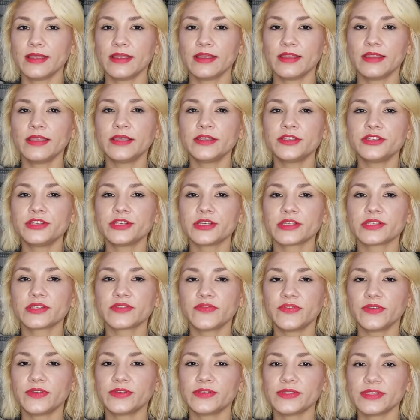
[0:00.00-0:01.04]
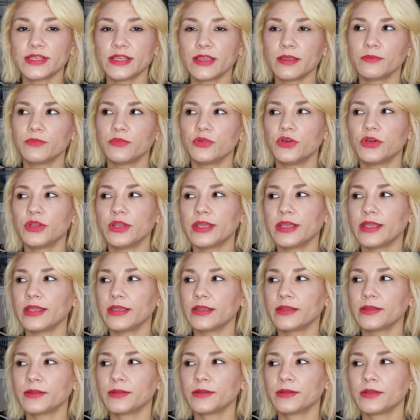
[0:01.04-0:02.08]
Like, it just feels like I'm
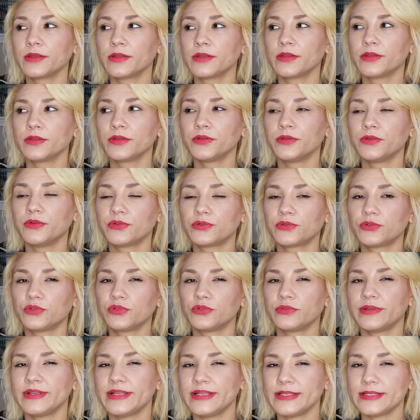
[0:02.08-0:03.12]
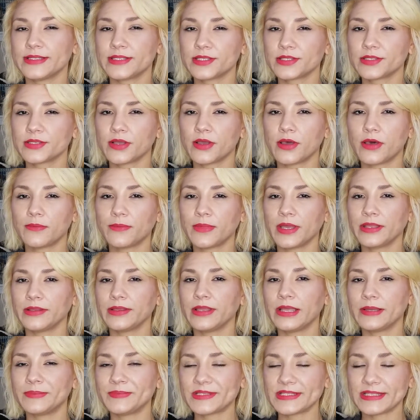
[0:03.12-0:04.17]
putting grease on my
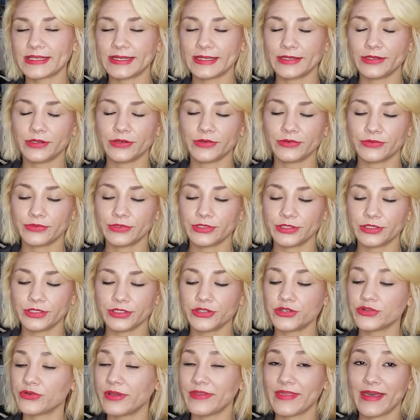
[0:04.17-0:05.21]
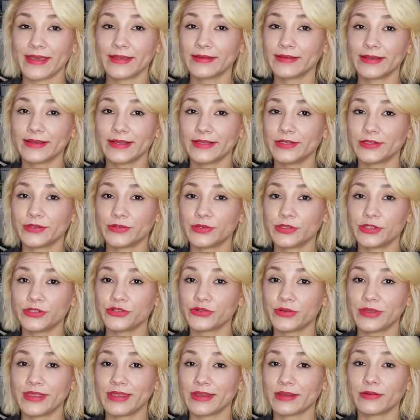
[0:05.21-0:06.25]
lips, and I don't enjoy that. I don't enjoy
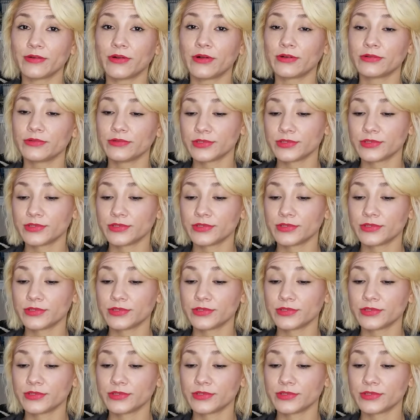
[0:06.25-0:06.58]
that at all.